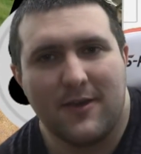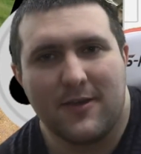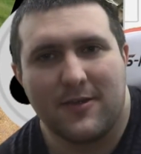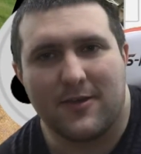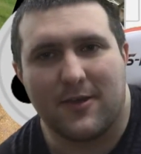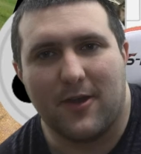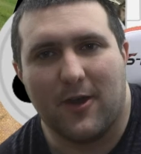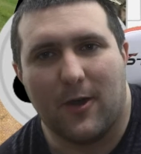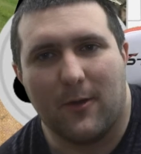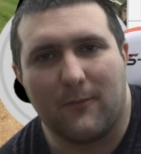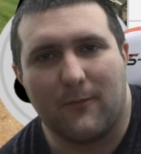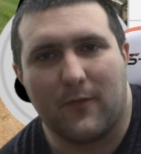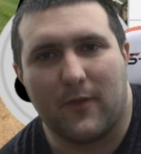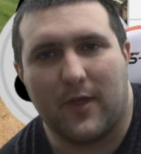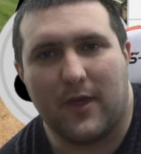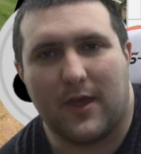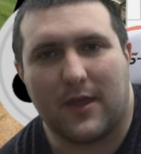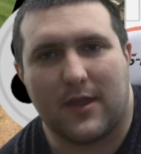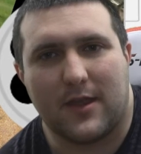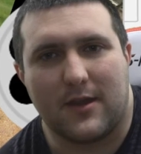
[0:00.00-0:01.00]
So
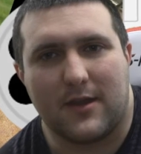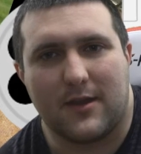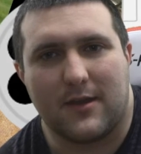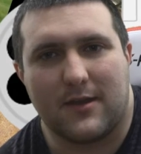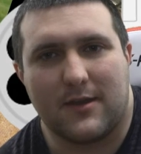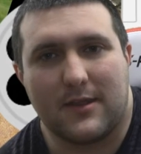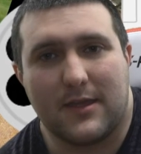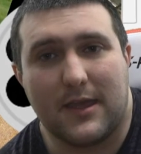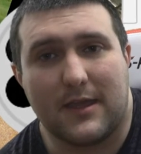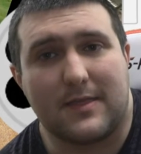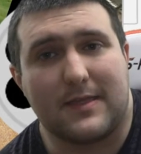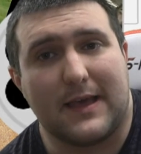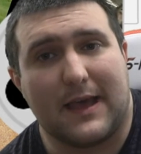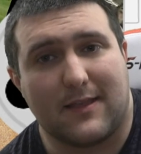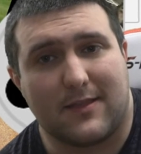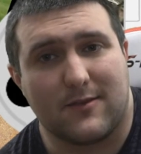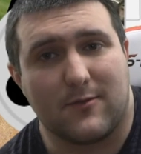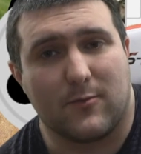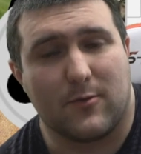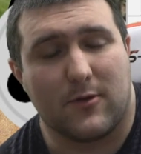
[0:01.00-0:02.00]
hopefully I can get
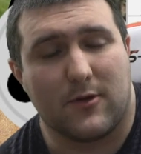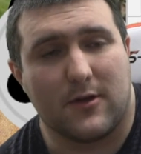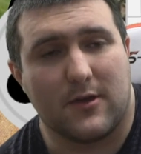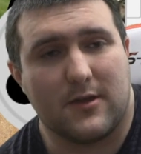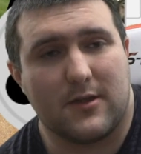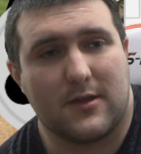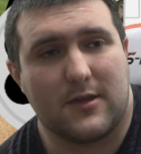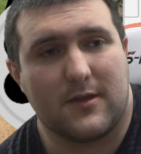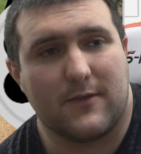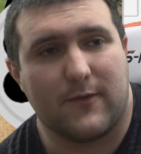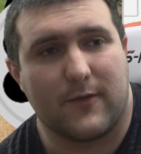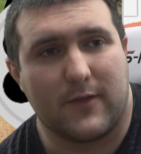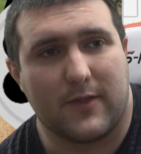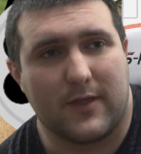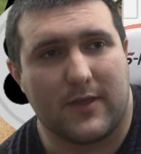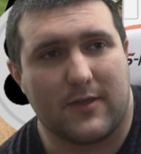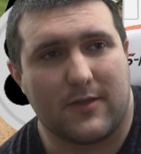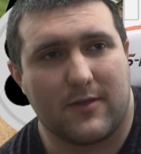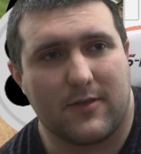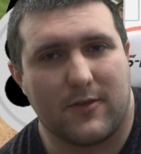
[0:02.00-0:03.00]
that to work for
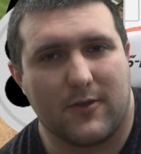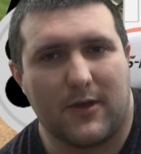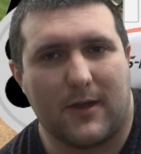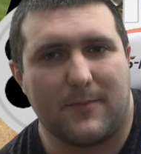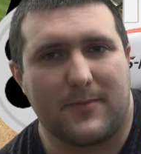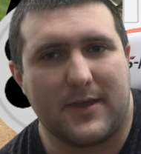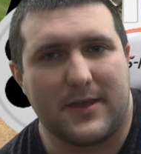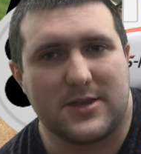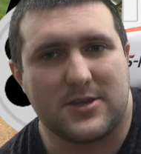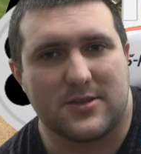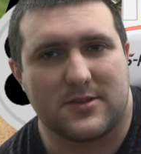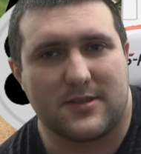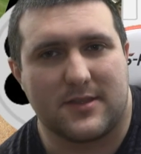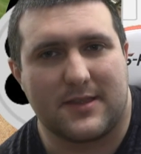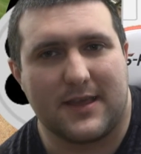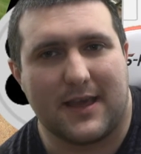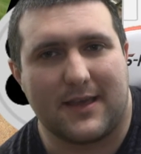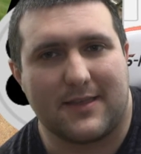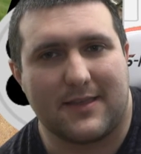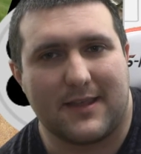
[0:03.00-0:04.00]
this little update just to
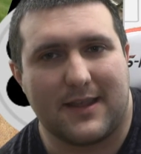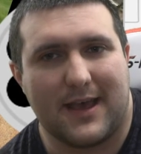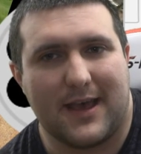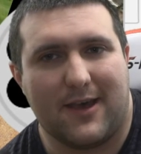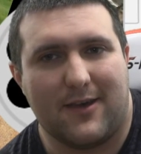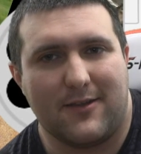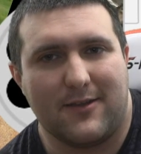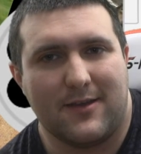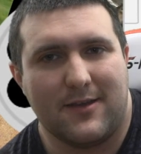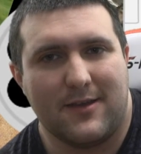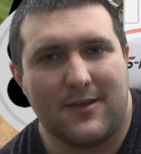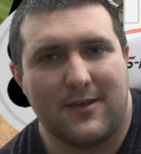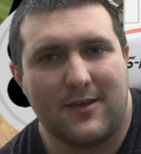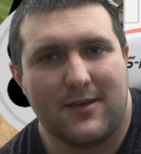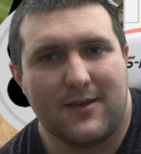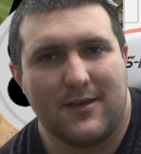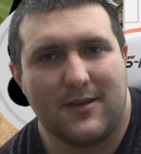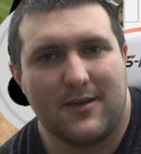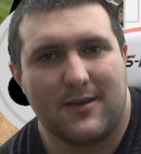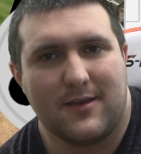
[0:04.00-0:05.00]
test it out.
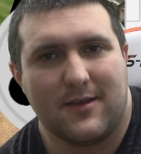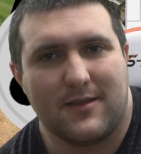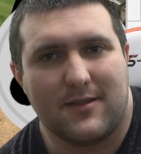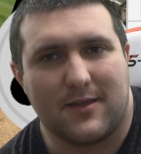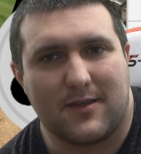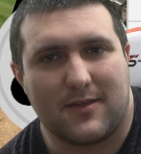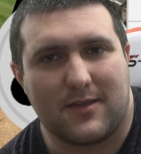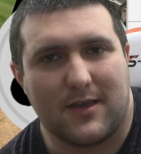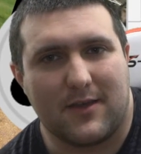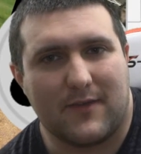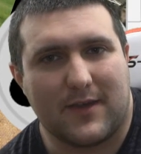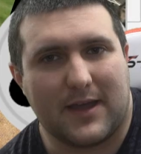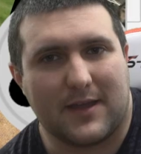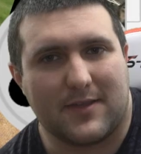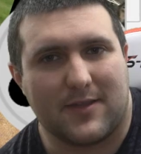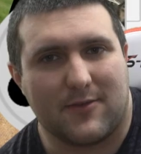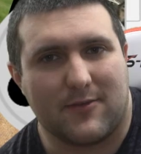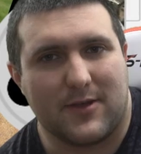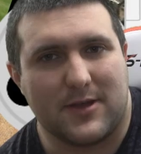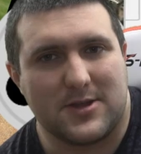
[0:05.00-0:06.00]
To see if I
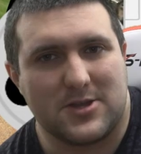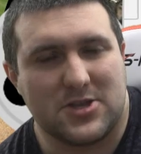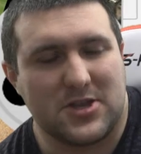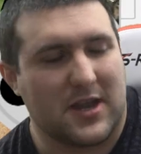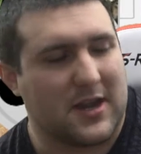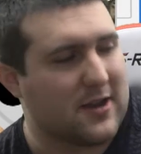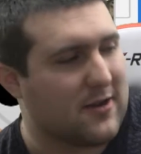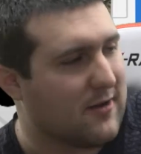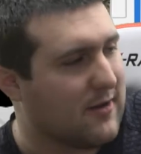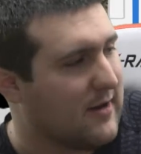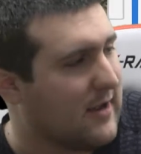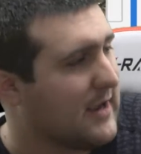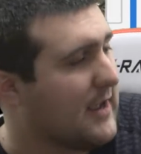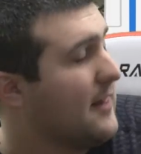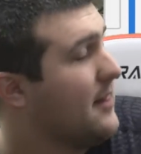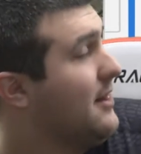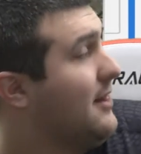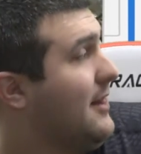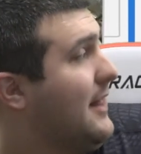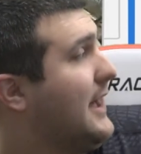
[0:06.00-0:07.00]
got the right shade of green. I
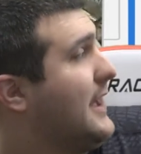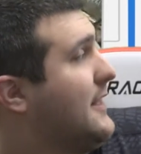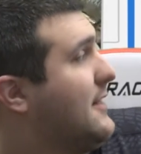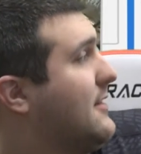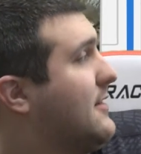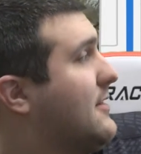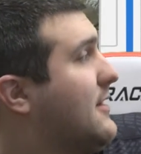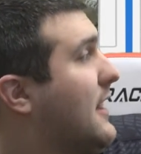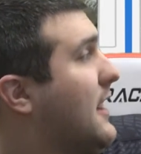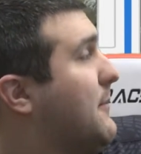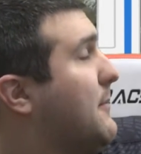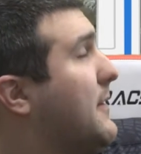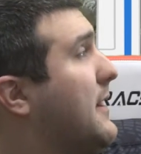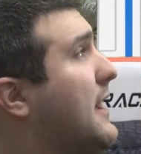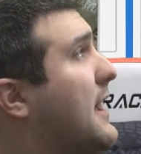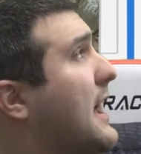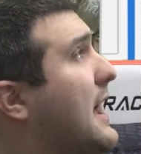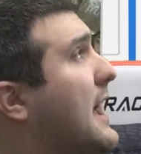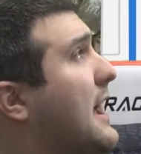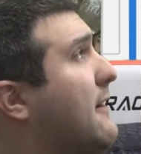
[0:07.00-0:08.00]
got lights set up
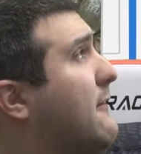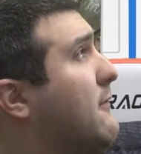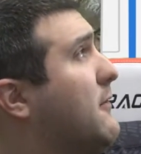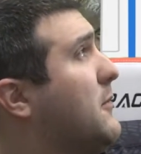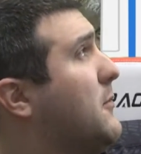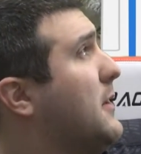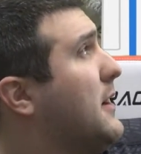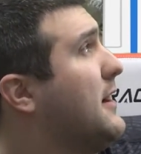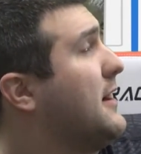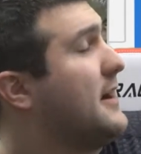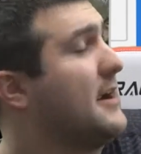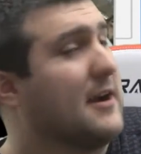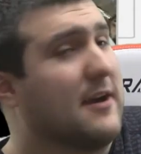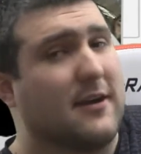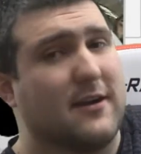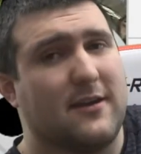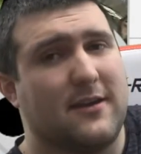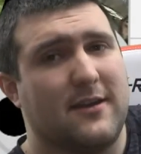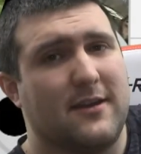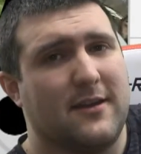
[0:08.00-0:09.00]
everywhere
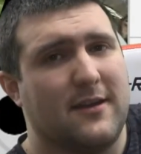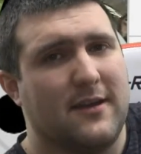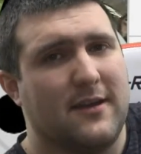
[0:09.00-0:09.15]
here.